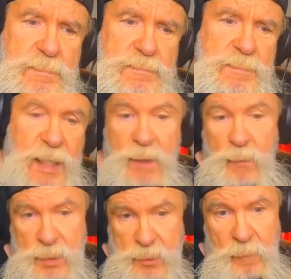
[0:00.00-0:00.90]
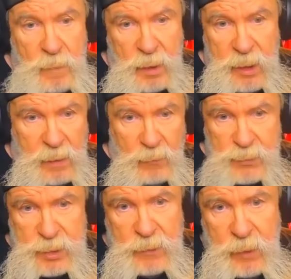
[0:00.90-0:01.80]
and it was her money, I will
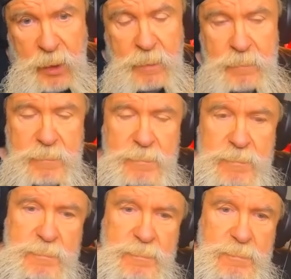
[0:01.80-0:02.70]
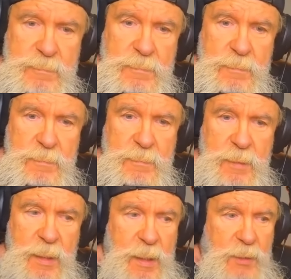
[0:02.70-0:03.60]
say that.
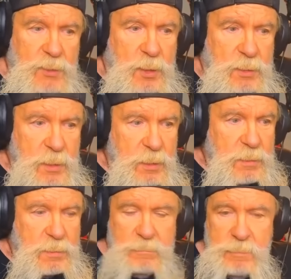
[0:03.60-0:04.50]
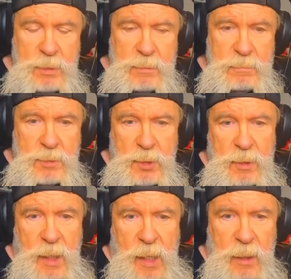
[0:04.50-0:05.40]
And she says, she, she
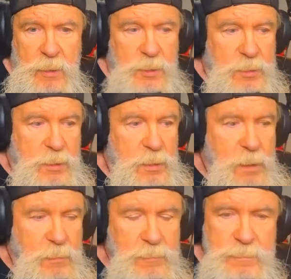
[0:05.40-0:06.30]
denied it. She said, no,